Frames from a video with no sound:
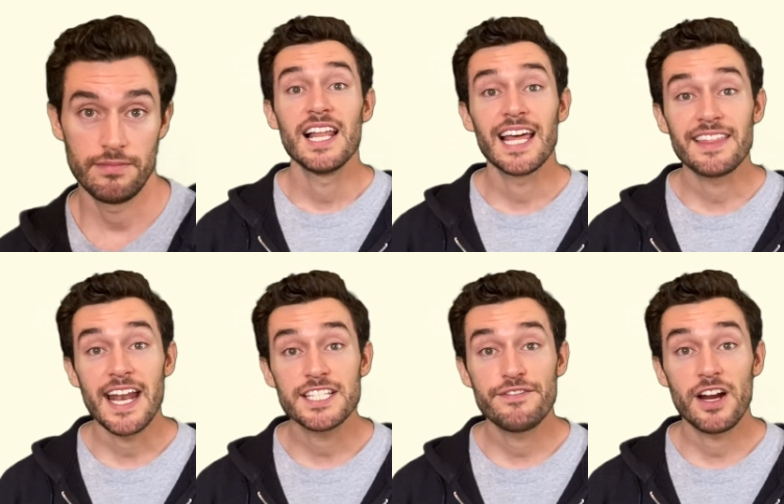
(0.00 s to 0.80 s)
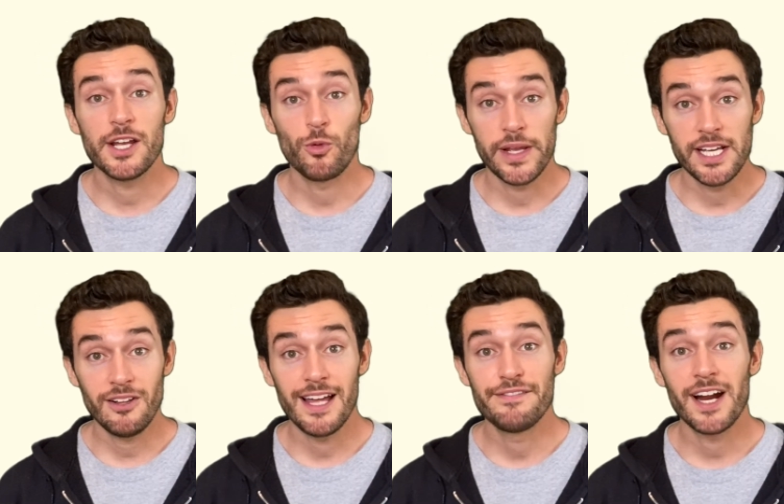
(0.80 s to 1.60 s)
Like, that is a very real
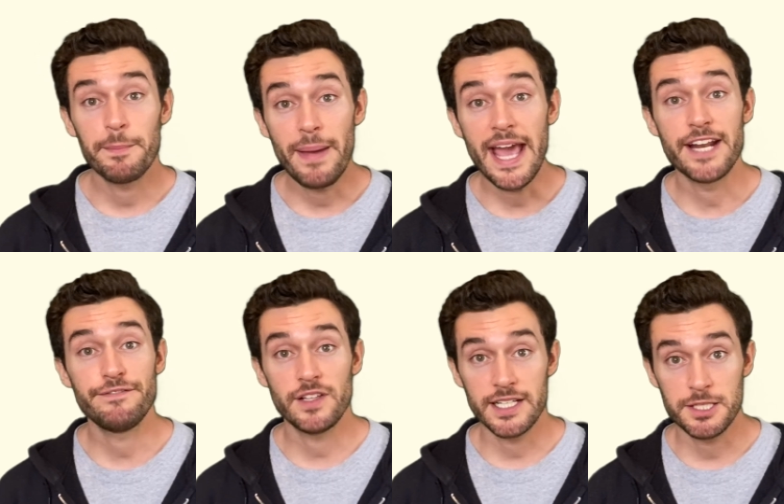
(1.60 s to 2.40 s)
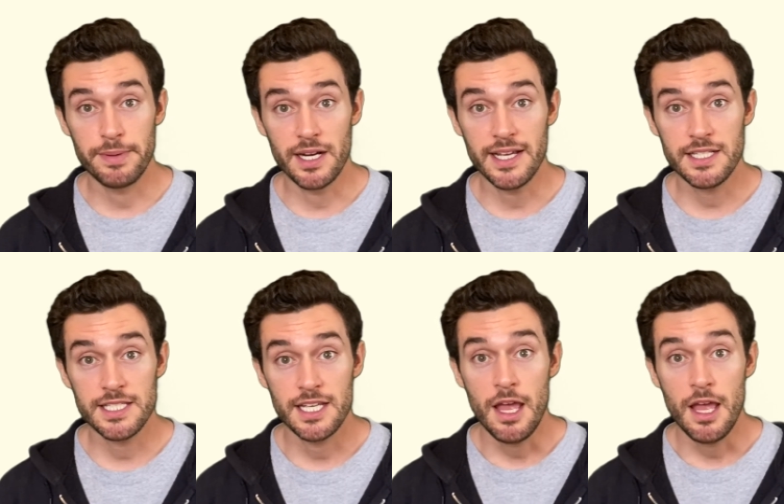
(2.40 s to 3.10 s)
and very painful experience,